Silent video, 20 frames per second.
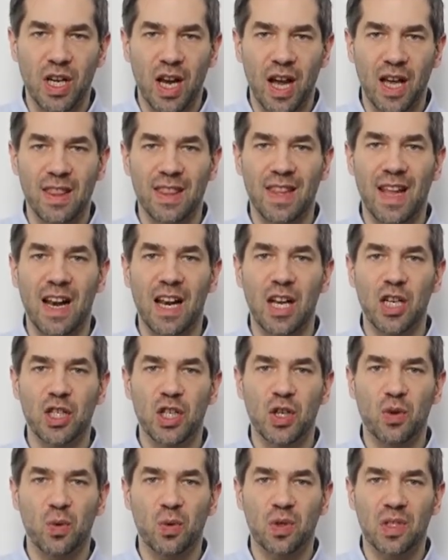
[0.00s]
you need to
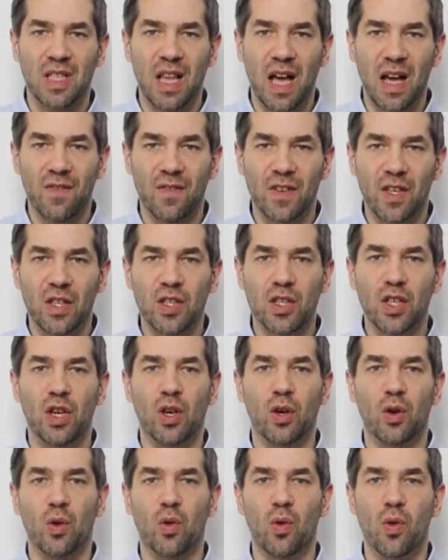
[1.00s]
set the air
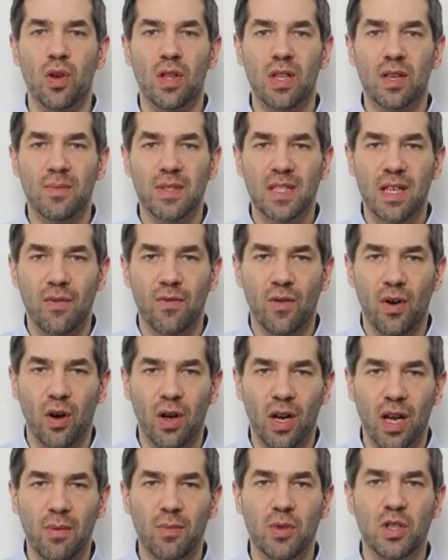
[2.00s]
pressure with the
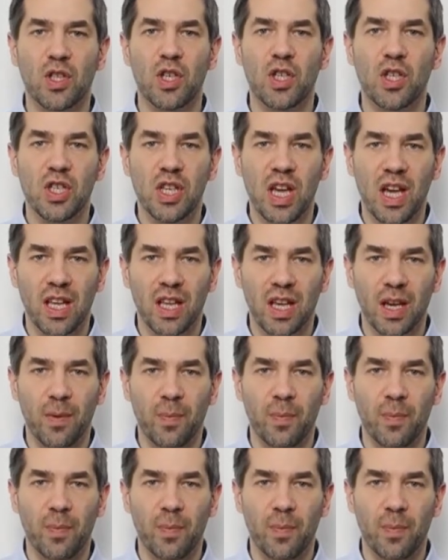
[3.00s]
upper valve.